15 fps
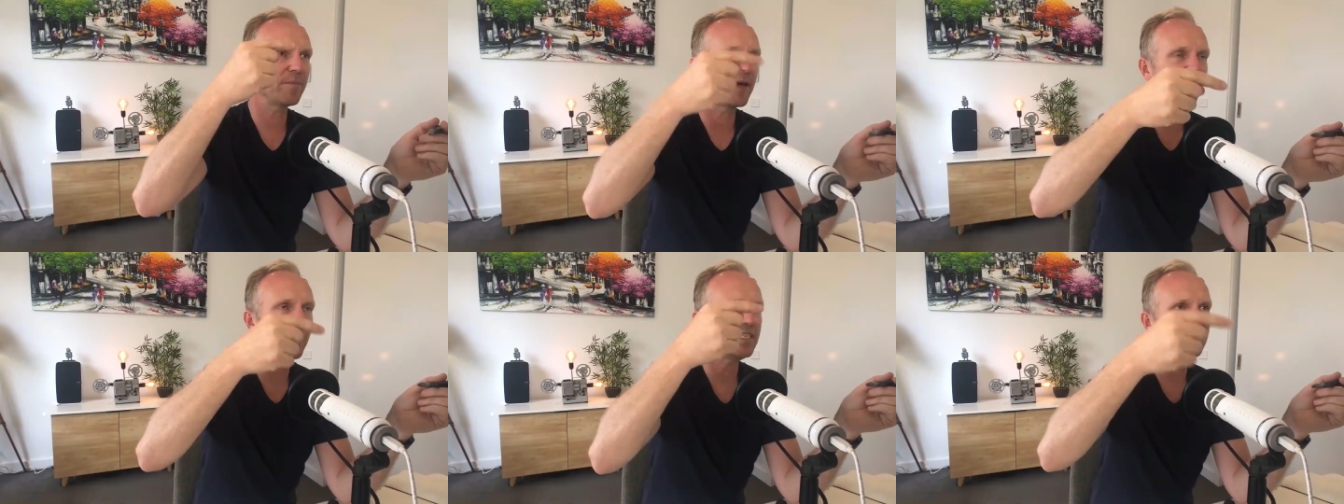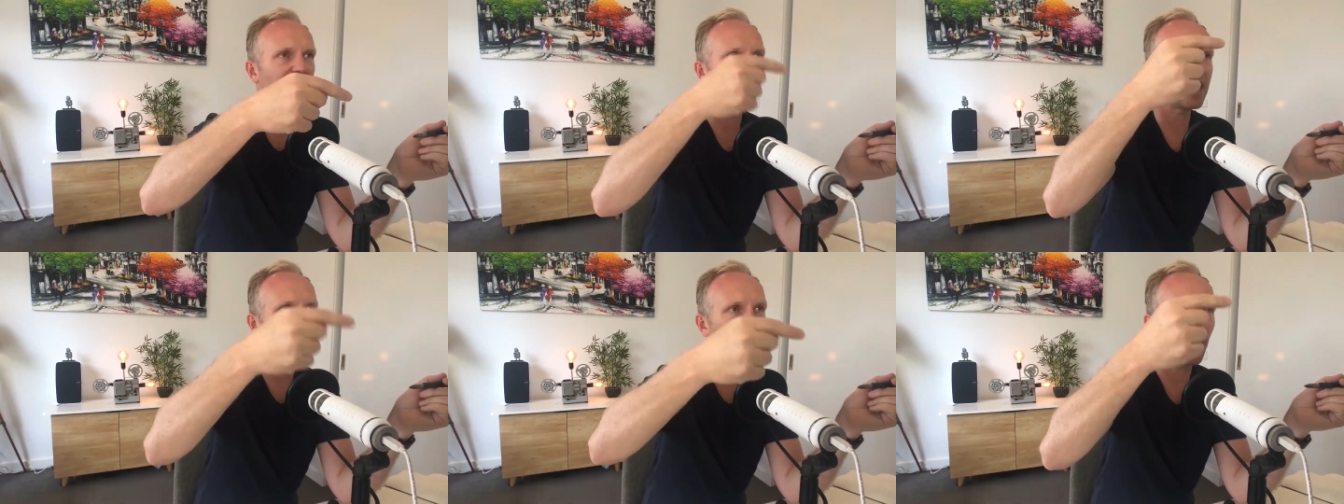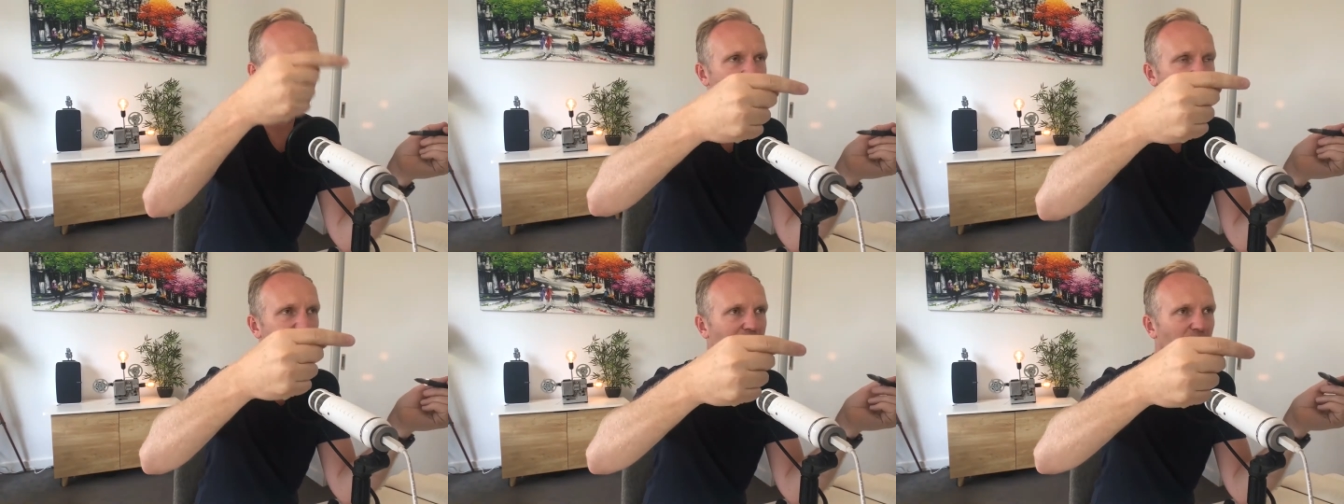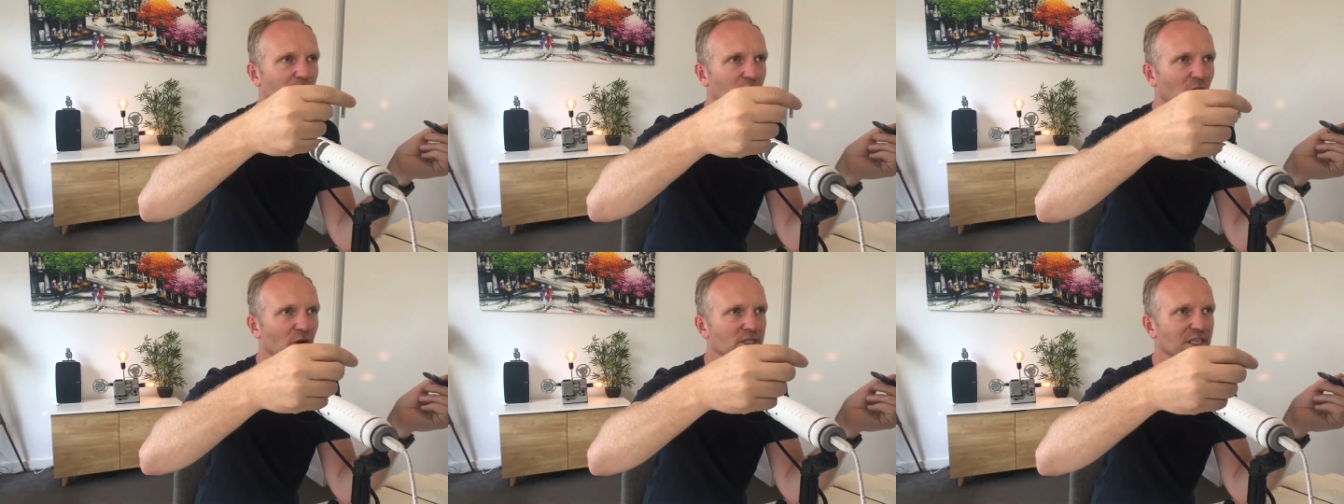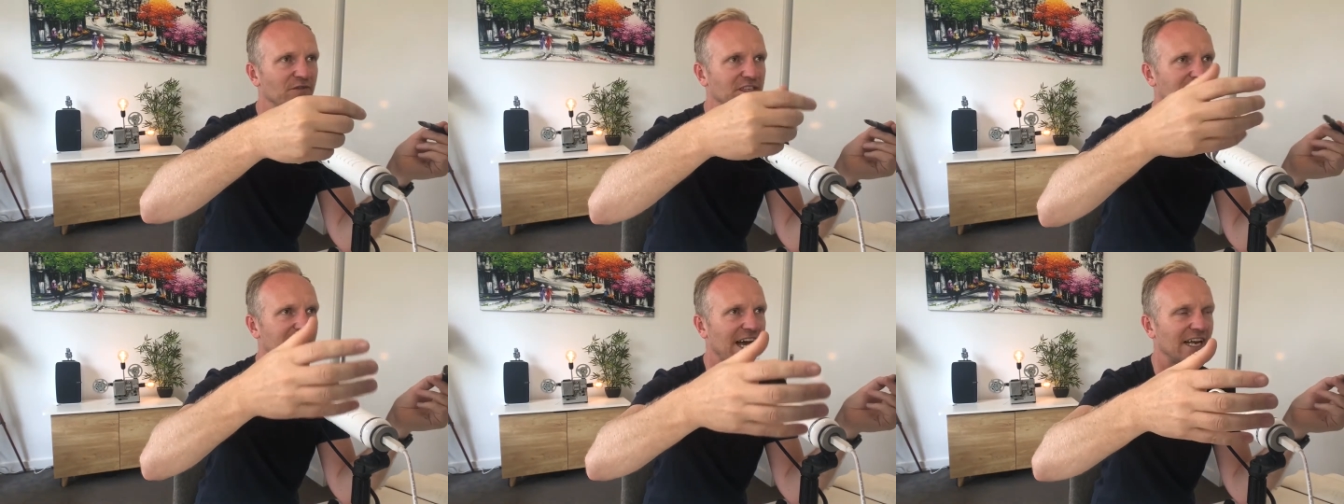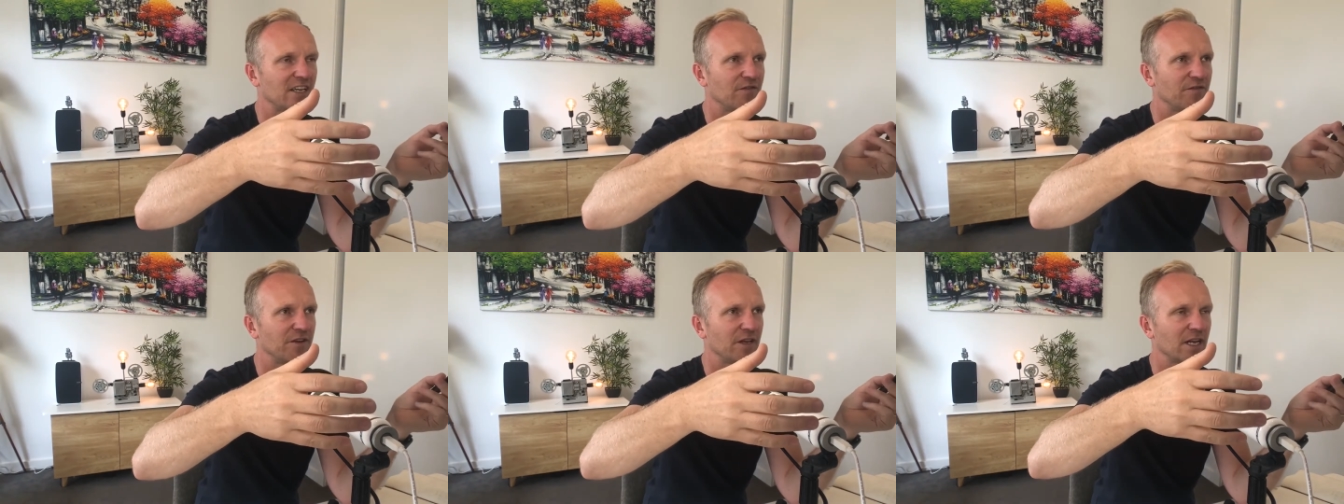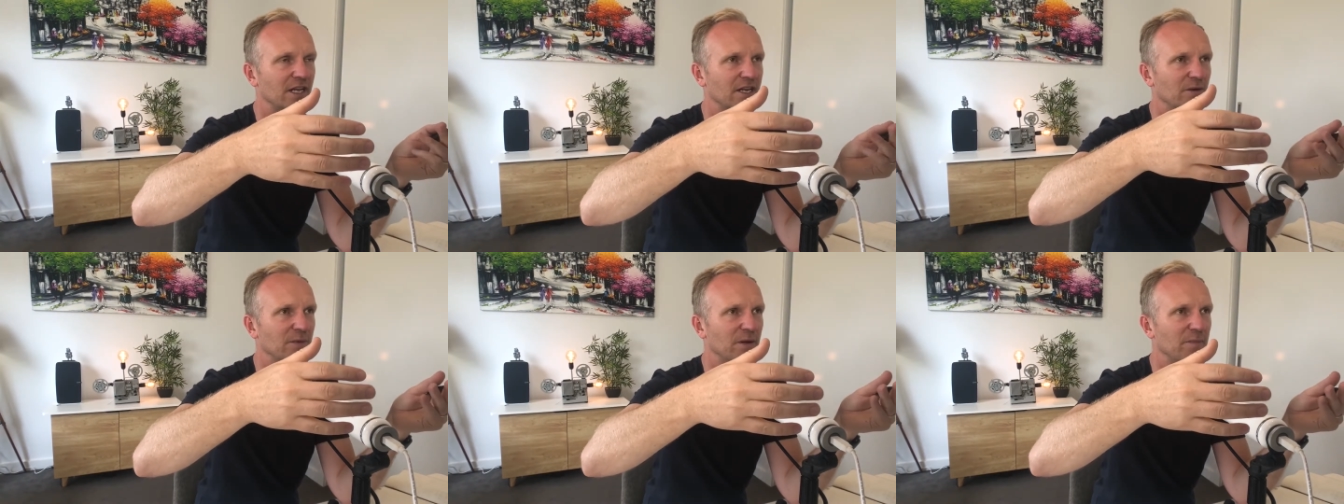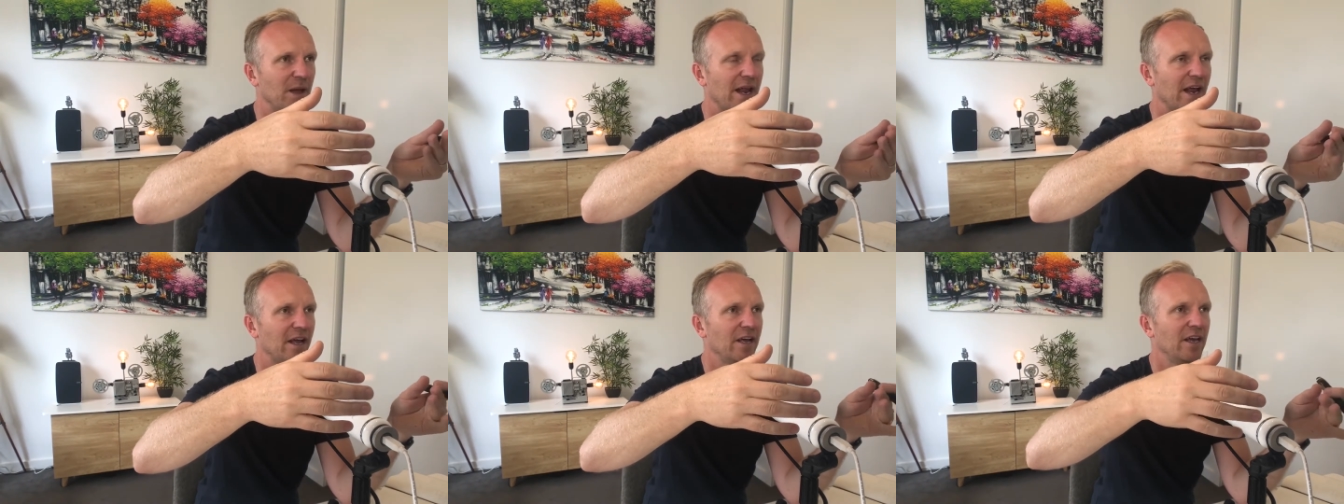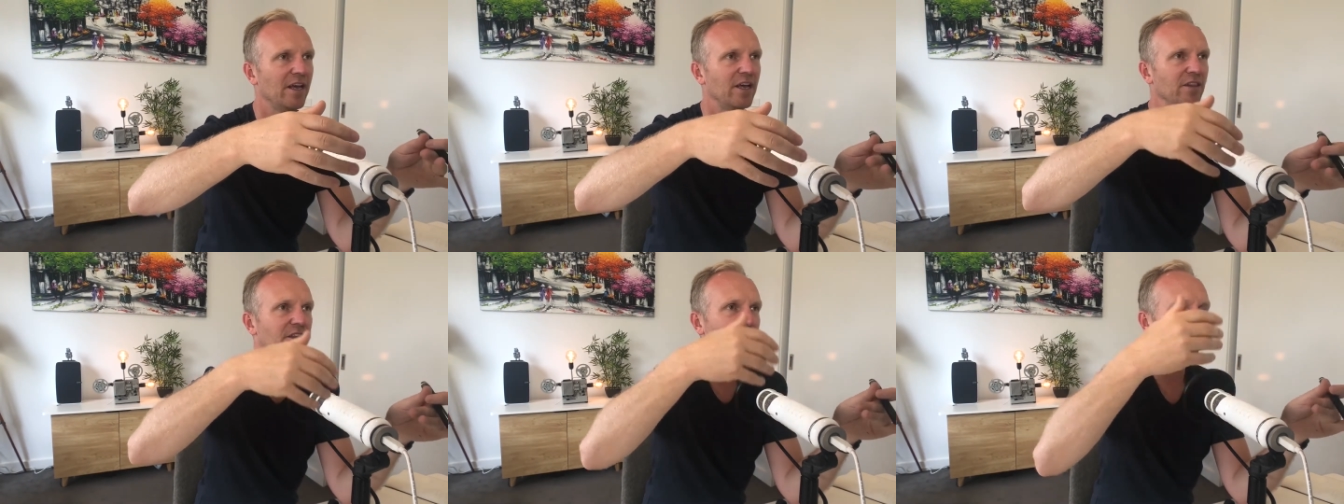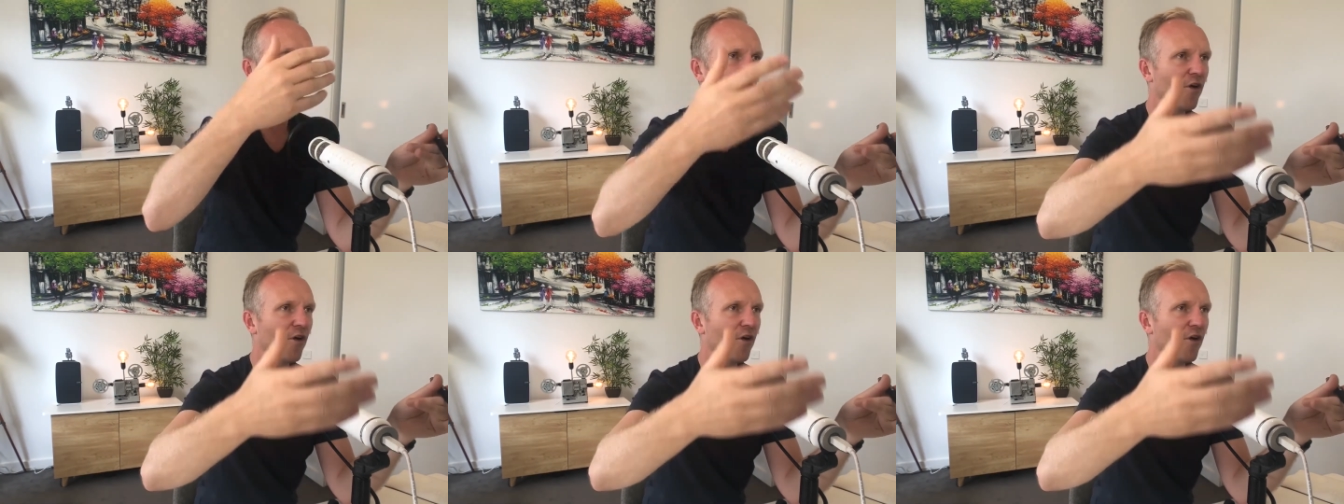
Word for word: if I'm getting Charley one step closer, if he's starting to feel a little bit better, the